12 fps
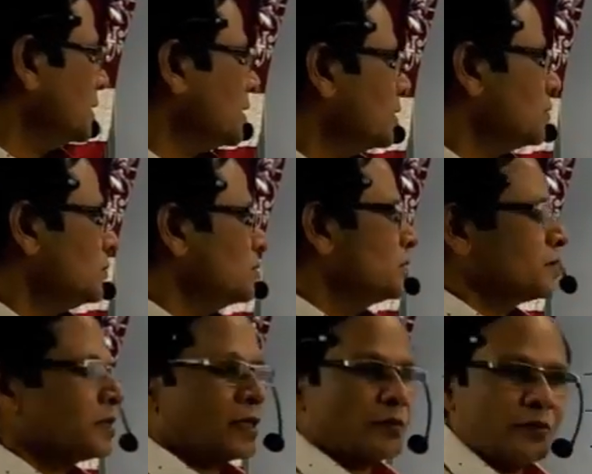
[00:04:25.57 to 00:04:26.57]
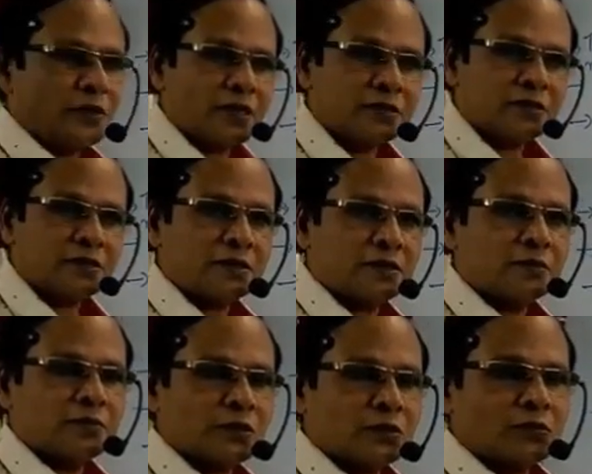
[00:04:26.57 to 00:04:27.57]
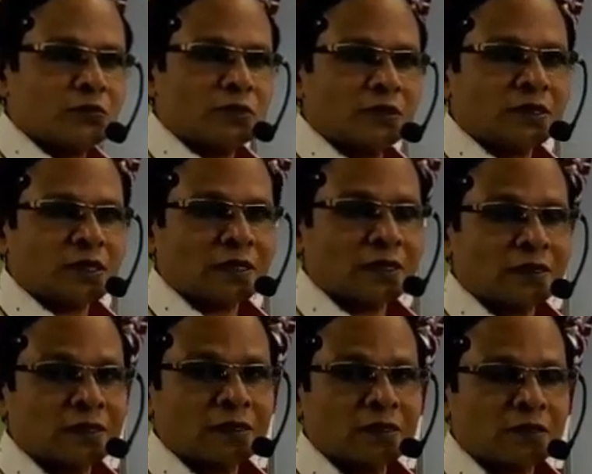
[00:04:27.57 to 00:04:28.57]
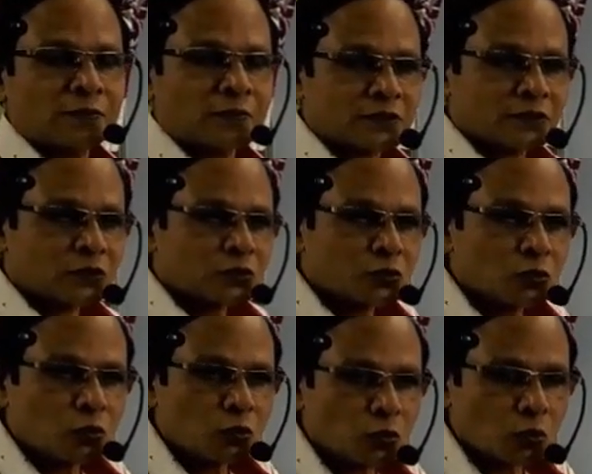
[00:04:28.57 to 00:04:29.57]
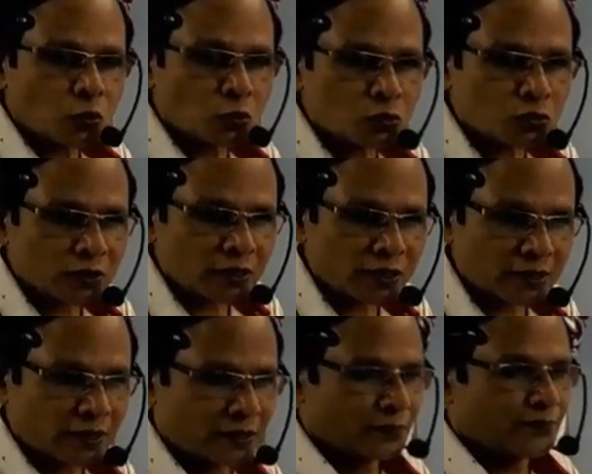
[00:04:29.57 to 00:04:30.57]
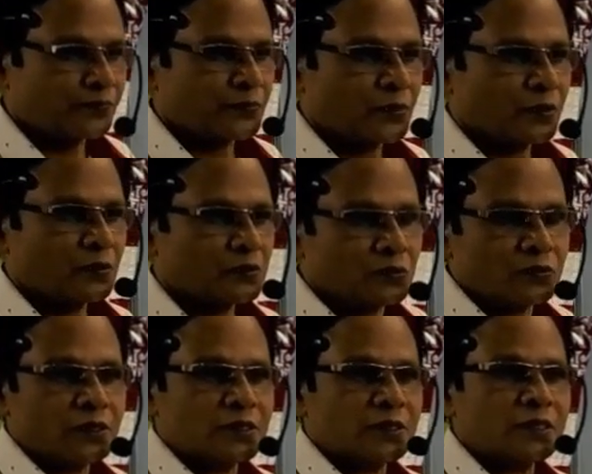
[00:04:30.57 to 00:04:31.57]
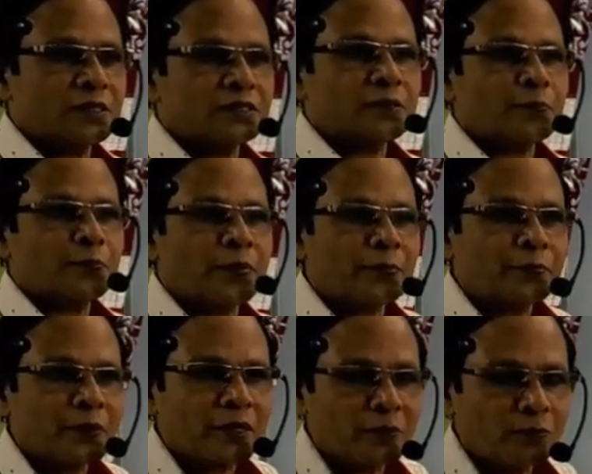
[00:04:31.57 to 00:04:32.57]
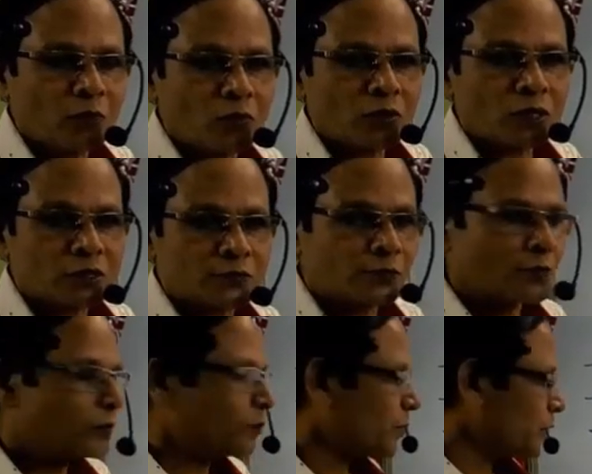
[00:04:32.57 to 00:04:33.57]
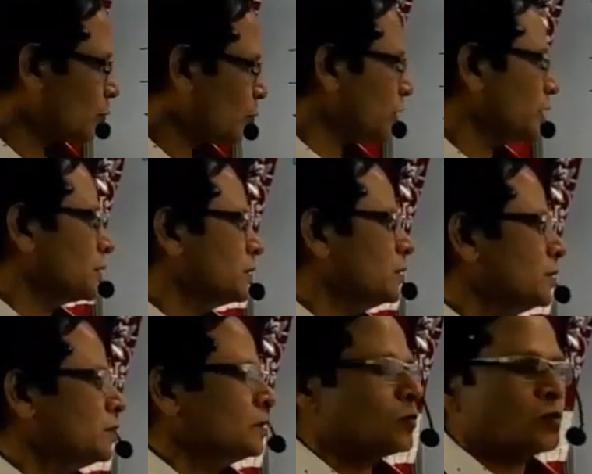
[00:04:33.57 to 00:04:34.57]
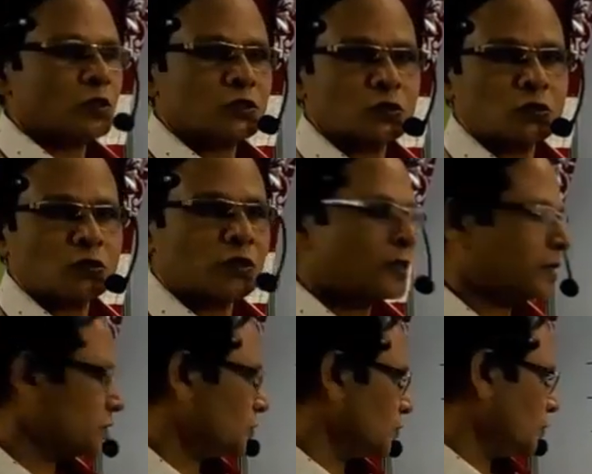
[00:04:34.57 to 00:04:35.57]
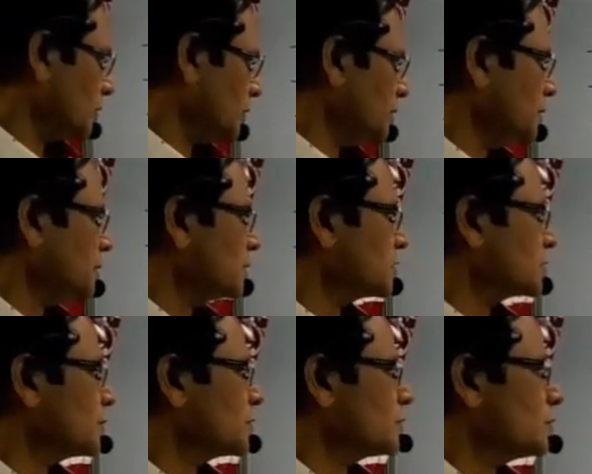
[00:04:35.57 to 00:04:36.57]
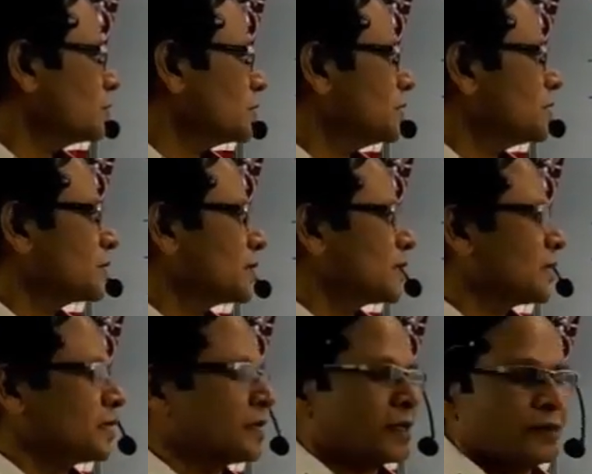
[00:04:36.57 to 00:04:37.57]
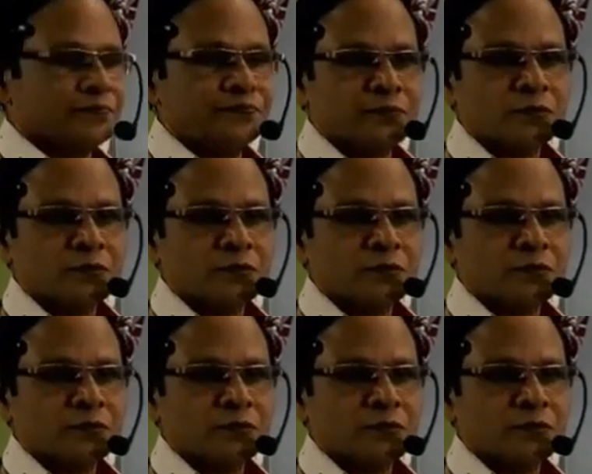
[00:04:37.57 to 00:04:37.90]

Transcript: Now the amino acid, methionine and alanine are present so close together, so that there is a peptide bond is formed between what is called actually this methionine and alanine.